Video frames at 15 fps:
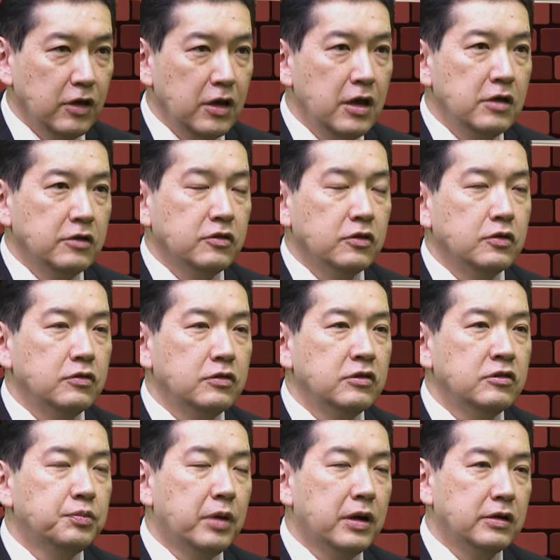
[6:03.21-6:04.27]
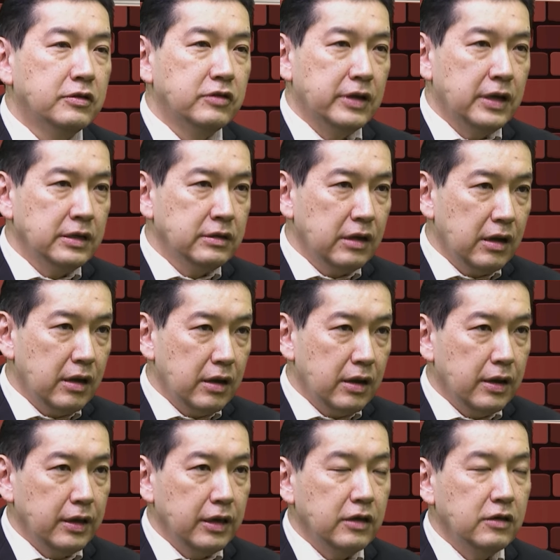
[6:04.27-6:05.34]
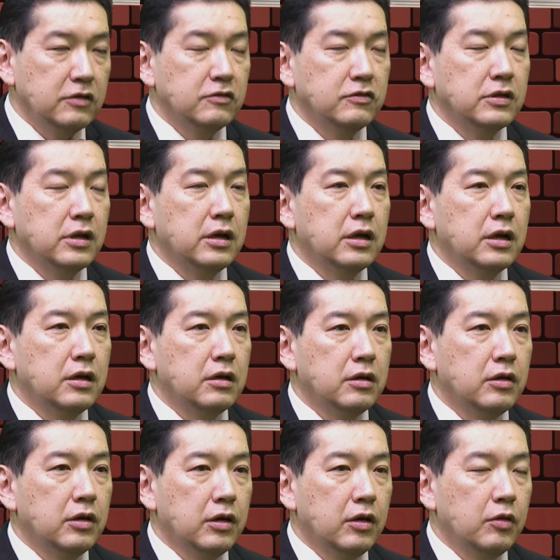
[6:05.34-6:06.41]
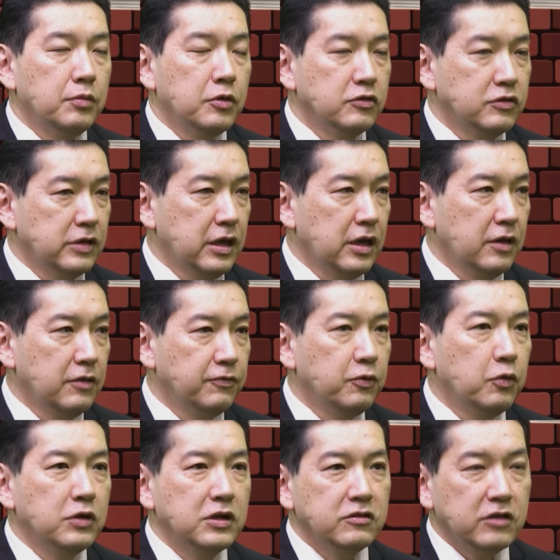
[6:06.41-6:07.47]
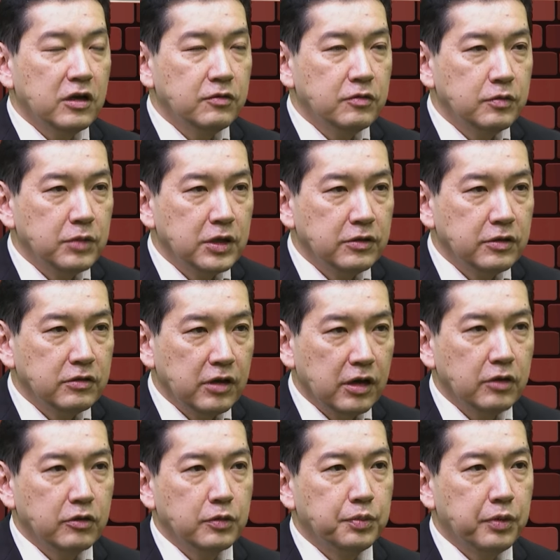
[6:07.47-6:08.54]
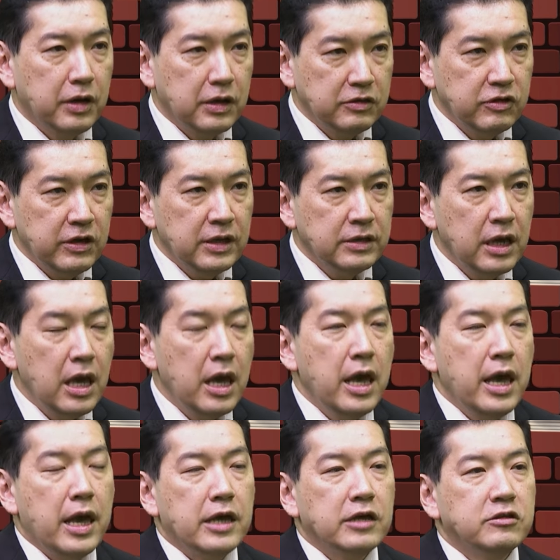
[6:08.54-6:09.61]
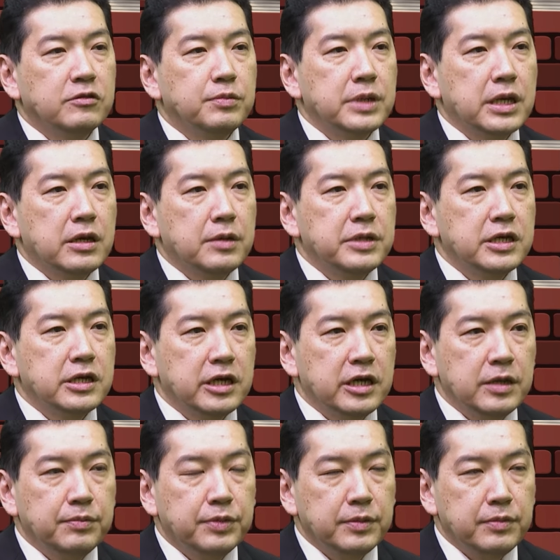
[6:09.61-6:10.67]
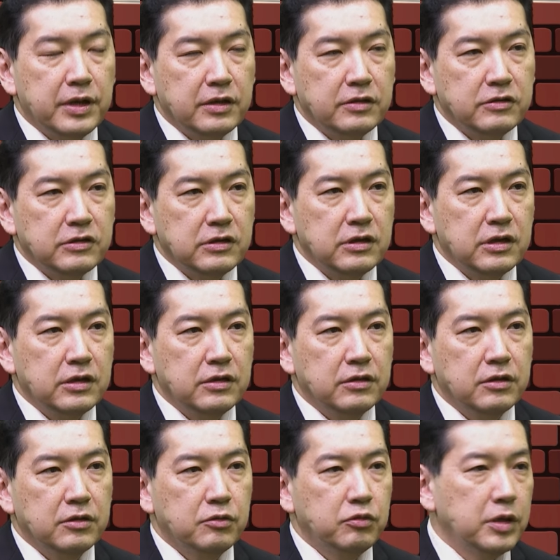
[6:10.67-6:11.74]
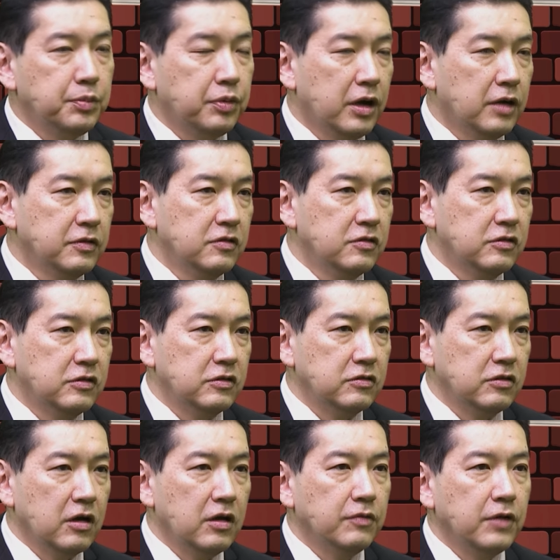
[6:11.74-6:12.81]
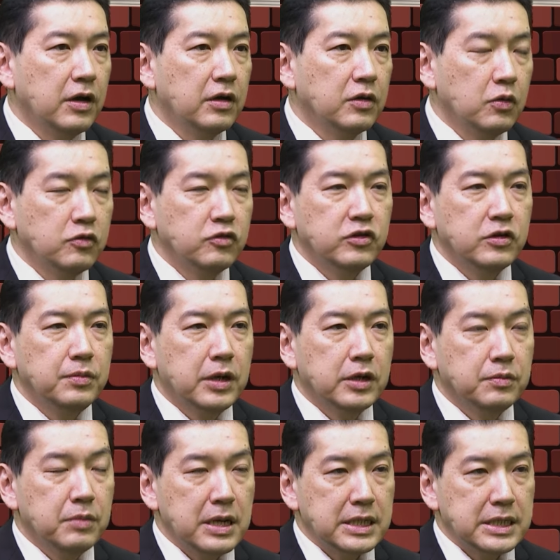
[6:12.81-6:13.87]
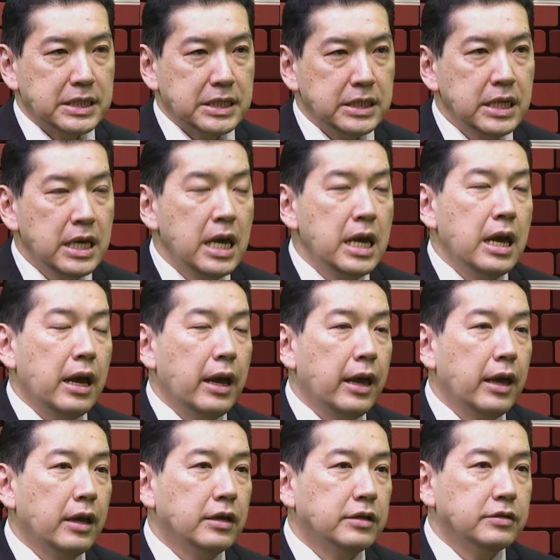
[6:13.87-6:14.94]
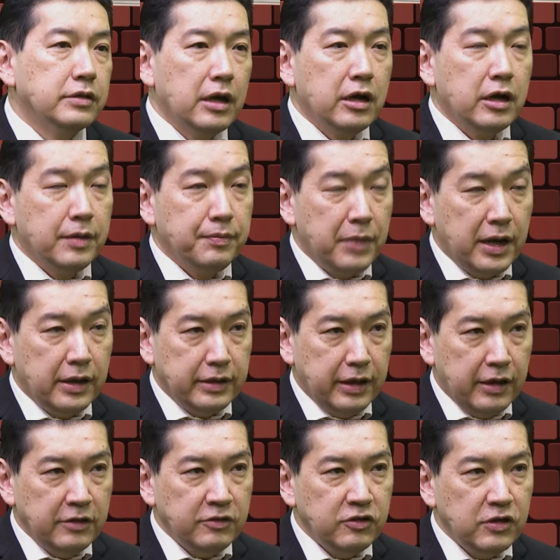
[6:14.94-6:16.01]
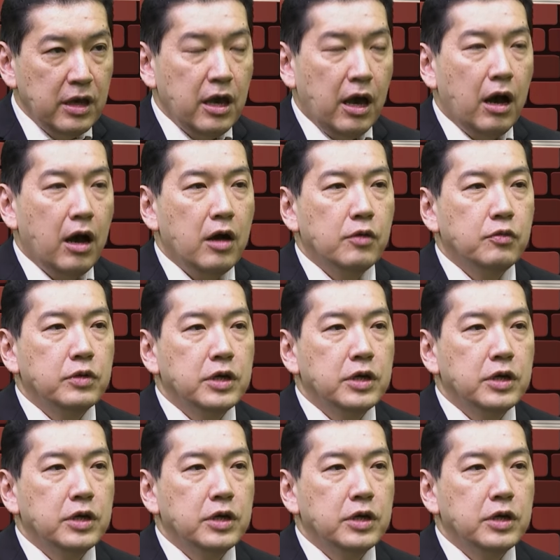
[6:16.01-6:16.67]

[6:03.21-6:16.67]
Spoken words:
Mm-hmm. So this project is almost a $47 million project. Mm-hmm. It's being implemented in the three provinces of Koshi, Bagmati, and Madesh. Mm-hmm.